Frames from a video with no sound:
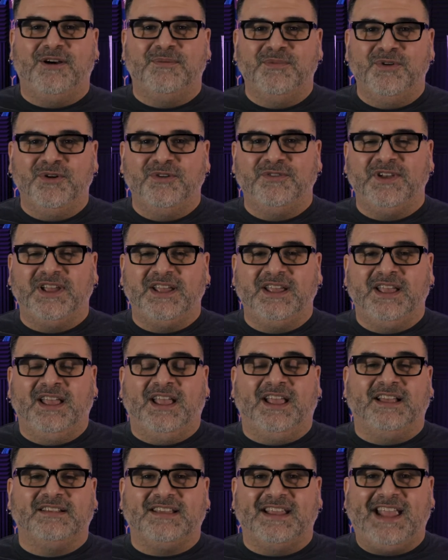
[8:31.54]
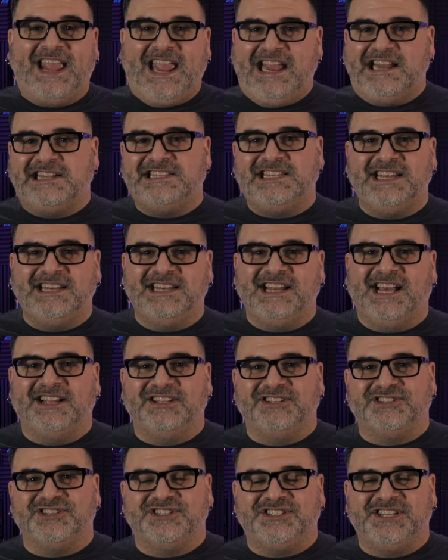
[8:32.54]
a movie is like
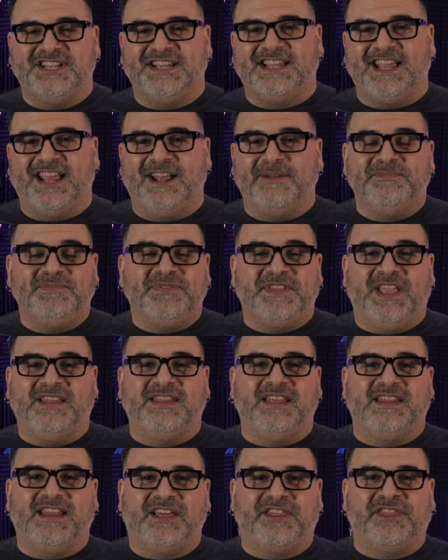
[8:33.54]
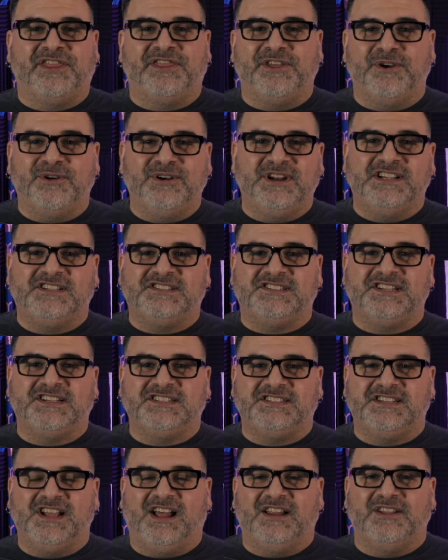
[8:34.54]
$18 a ticket and then like
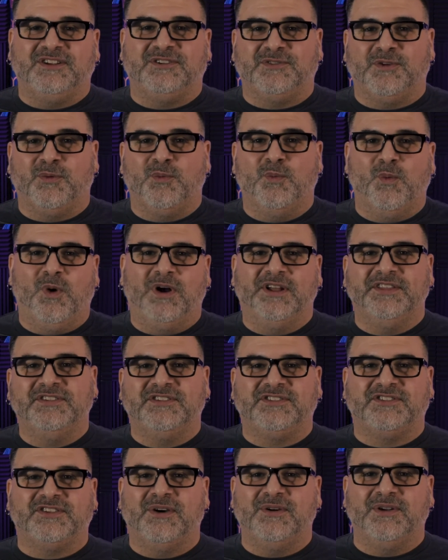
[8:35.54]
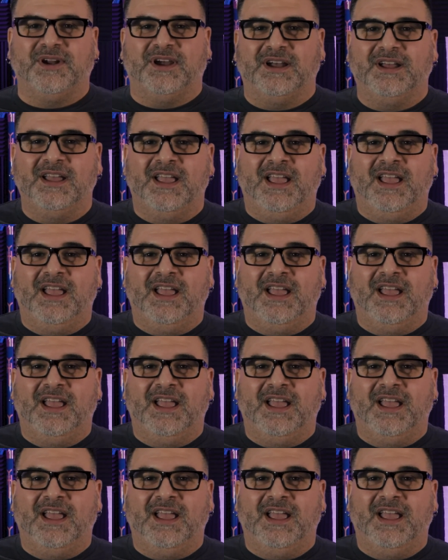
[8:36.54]
$36 for one soda.